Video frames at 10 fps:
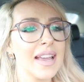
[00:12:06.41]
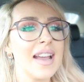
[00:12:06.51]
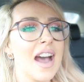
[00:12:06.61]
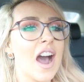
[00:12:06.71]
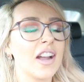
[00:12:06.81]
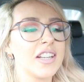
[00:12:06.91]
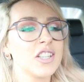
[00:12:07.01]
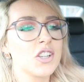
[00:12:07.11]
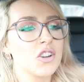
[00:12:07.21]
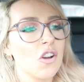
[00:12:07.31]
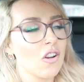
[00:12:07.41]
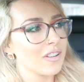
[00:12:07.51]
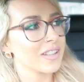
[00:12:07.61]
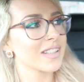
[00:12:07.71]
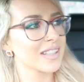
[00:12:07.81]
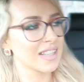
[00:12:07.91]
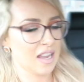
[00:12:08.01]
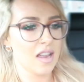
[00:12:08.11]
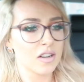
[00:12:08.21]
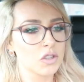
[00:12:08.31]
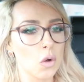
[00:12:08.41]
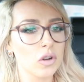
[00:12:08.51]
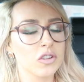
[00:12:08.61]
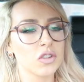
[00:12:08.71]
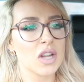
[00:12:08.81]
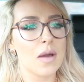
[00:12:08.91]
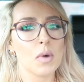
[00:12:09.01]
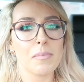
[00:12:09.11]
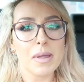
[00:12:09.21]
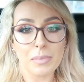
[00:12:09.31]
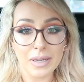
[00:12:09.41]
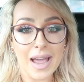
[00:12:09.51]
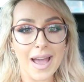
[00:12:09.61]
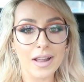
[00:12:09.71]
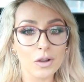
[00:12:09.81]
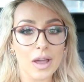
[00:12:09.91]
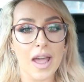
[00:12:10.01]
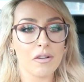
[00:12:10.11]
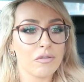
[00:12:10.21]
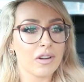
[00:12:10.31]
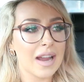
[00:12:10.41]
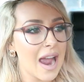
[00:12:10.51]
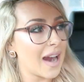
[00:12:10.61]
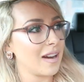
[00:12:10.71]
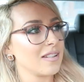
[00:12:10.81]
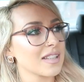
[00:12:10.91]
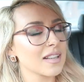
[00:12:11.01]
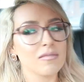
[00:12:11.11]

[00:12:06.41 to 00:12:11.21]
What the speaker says: I just don't understand why people can't look out for cars.